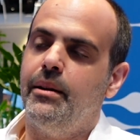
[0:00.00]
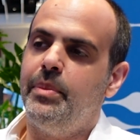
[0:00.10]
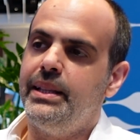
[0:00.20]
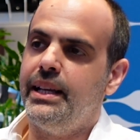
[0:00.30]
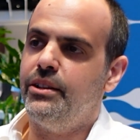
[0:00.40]

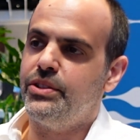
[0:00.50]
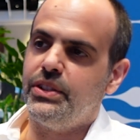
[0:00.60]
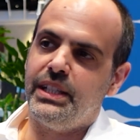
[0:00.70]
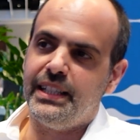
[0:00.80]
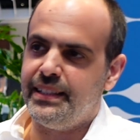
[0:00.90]
but then also
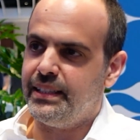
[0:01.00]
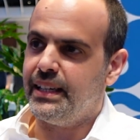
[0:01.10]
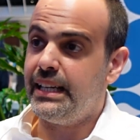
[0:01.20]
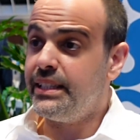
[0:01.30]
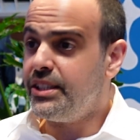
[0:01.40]
you need the
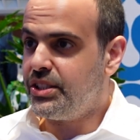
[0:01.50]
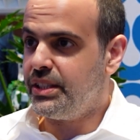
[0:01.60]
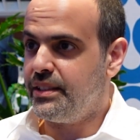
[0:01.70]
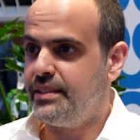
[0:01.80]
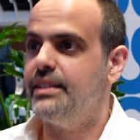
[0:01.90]

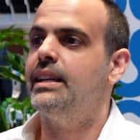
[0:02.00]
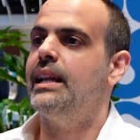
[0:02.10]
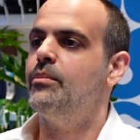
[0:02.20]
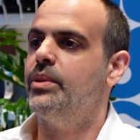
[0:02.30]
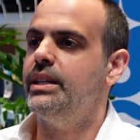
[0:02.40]
clinicians to
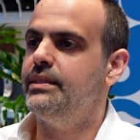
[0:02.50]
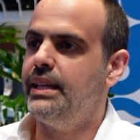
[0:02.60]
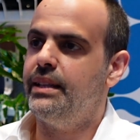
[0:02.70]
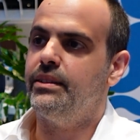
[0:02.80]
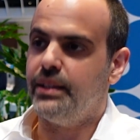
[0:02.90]
collaborate to
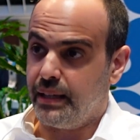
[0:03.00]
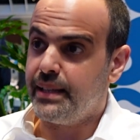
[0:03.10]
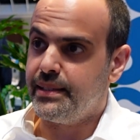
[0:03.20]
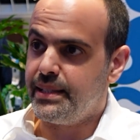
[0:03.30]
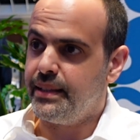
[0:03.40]
get
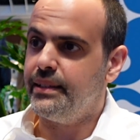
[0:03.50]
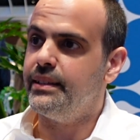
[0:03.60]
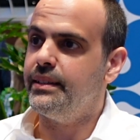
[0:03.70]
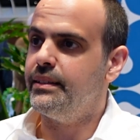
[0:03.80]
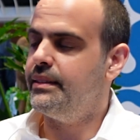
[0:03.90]
as I
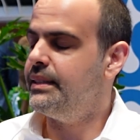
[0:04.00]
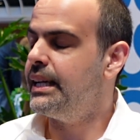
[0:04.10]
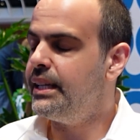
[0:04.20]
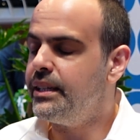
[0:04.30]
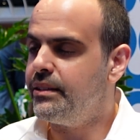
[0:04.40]
said, the
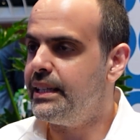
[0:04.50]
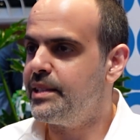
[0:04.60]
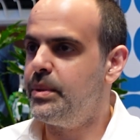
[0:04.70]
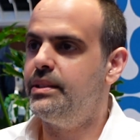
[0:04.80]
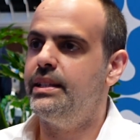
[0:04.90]
clinical
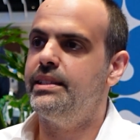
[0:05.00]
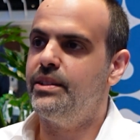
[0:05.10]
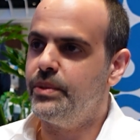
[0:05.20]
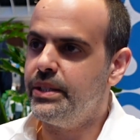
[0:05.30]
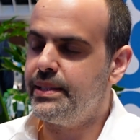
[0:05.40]
expertise,
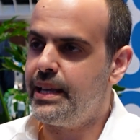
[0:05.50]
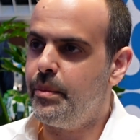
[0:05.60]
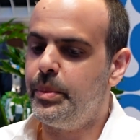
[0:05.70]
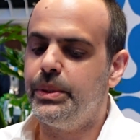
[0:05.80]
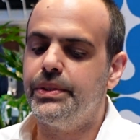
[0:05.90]
the real
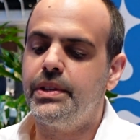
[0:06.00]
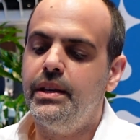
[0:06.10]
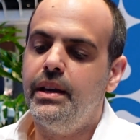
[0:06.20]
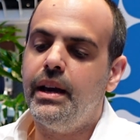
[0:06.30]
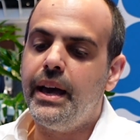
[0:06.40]
samples,
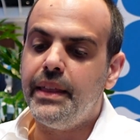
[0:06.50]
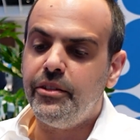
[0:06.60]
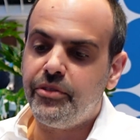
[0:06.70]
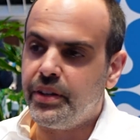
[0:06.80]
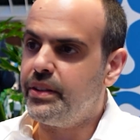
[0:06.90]
and then
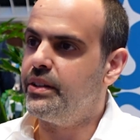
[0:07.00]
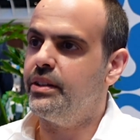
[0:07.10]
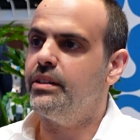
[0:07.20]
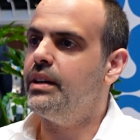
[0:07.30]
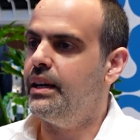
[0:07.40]

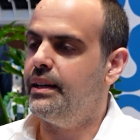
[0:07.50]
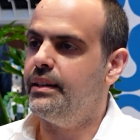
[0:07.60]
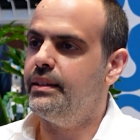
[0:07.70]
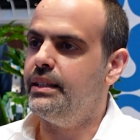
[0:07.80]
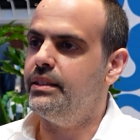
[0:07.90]
further,
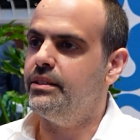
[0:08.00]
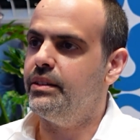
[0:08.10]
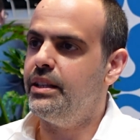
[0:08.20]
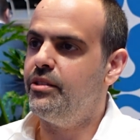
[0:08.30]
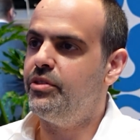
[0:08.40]

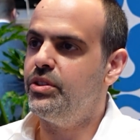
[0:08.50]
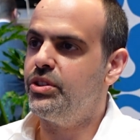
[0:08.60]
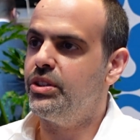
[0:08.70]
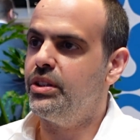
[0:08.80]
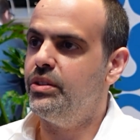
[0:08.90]
in the
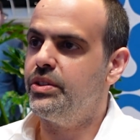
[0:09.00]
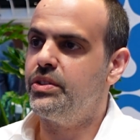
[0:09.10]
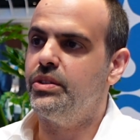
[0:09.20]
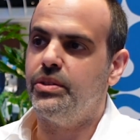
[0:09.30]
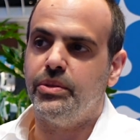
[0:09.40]
future you
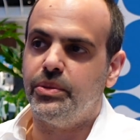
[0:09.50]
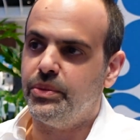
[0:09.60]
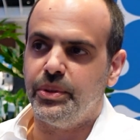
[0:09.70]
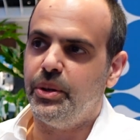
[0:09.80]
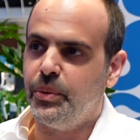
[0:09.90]
also
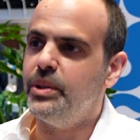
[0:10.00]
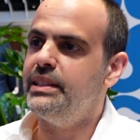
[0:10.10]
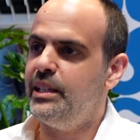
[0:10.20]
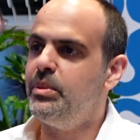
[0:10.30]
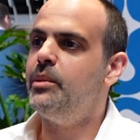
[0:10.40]
will
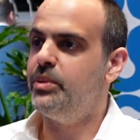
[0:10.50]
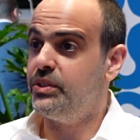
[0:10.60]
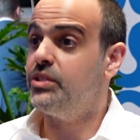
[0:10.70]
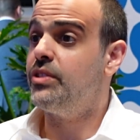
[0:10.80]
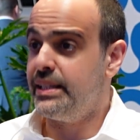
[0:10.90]
need people
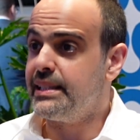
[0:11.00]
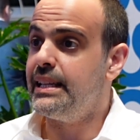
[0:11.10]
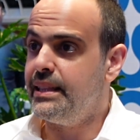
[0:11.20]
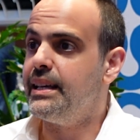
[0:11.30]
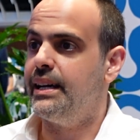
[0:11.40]
to
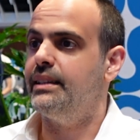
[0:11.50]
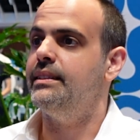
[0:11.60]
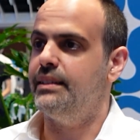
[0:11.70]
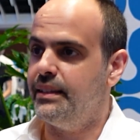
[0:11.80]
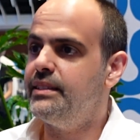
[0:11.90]
translate that
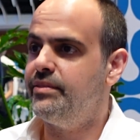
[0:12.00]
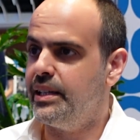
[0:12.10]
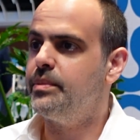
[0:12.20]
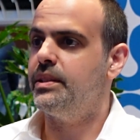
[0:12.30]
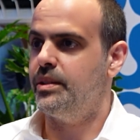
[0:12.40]
and
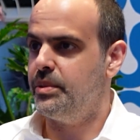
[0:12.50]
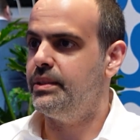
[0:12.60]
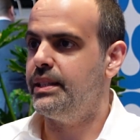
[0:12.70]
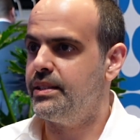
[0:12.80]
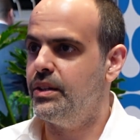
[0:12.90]
develop
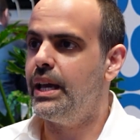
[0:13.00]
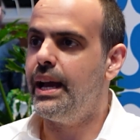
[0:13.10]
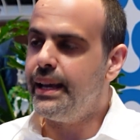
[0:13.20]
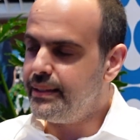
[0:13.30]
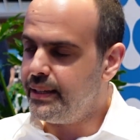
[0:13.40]
therapeutics. So yeah,
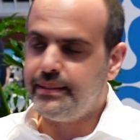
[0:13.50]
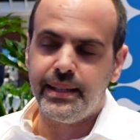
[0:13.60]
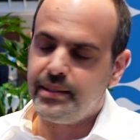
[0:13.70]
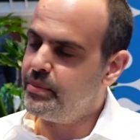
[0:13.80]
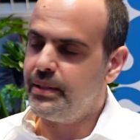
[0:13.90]
it
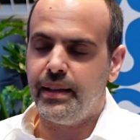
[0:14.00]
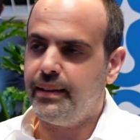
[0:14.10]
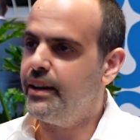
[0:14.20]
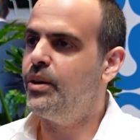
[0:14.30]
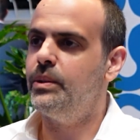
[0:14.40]
takes
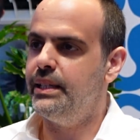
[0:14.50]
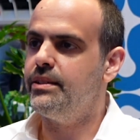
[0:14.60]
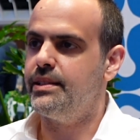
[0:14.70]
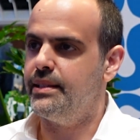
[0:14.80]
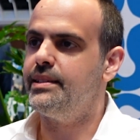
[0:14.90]
a whole
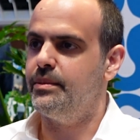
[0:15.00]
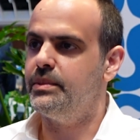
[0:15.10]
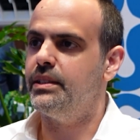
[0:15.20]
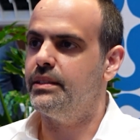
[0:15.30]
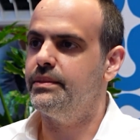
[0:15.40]
ecosystem
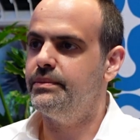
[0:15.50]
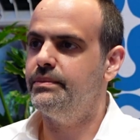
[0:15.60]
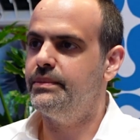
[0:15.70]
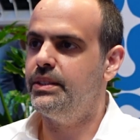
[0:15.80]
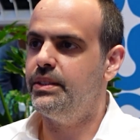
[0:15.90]

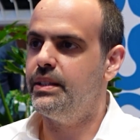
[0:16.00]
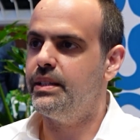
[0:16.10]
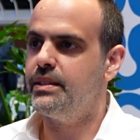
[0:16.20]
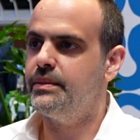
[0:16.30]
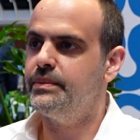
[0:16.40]
to do this.